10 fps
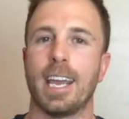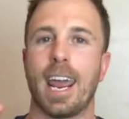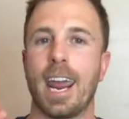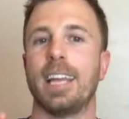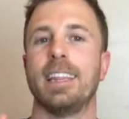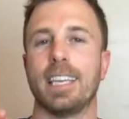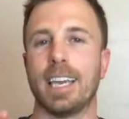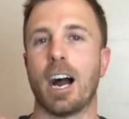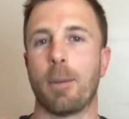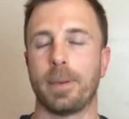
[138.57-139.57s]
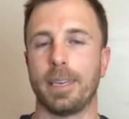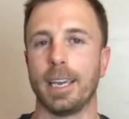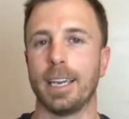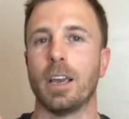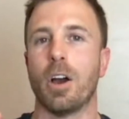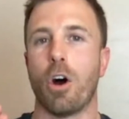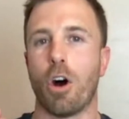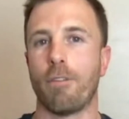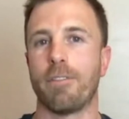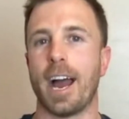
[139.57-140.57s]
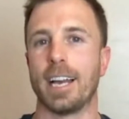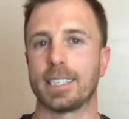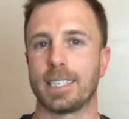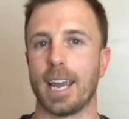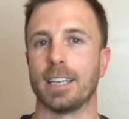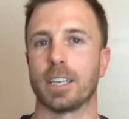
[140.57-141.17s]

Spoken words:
and the RPE of that set.